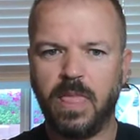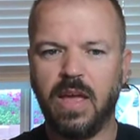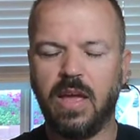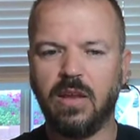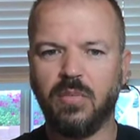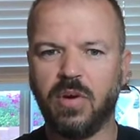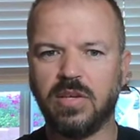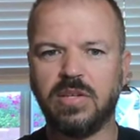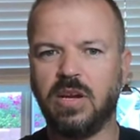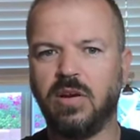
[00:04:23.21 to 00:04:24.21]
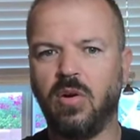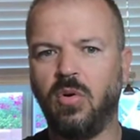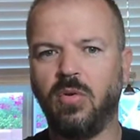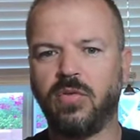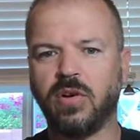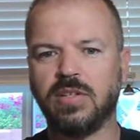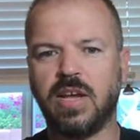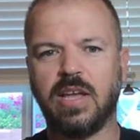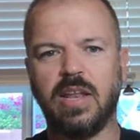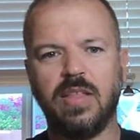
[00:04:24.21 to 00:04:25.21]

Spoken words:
And you press in and hold for a second,